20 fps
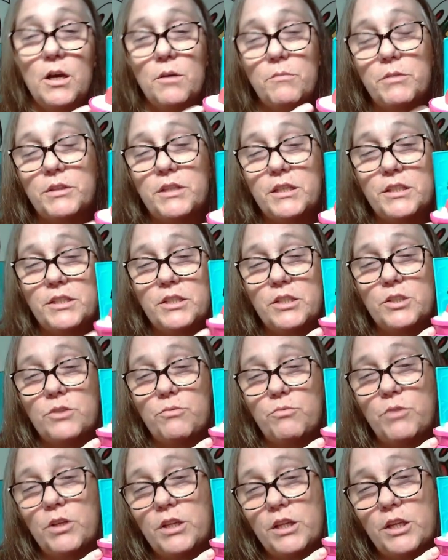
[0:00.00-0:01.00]
but this is
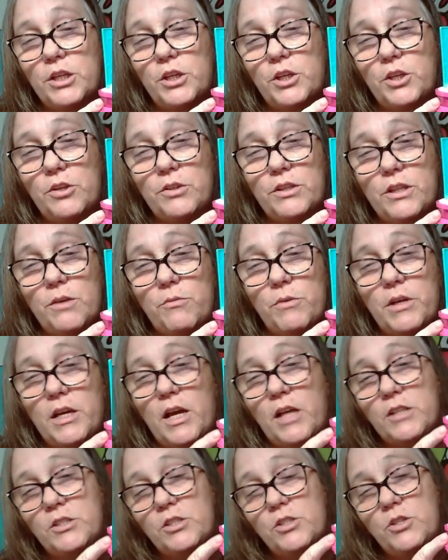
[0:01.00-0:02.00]
really cute that we
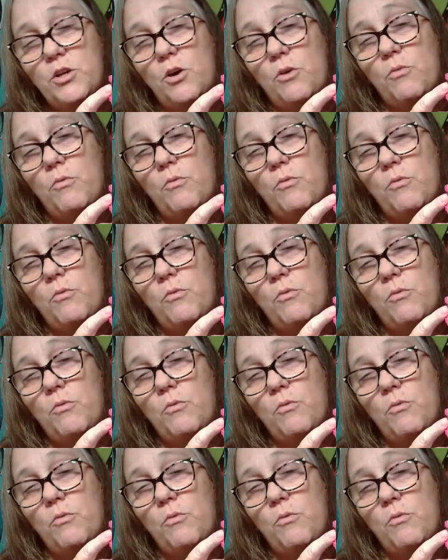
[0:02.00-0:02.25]
got Snow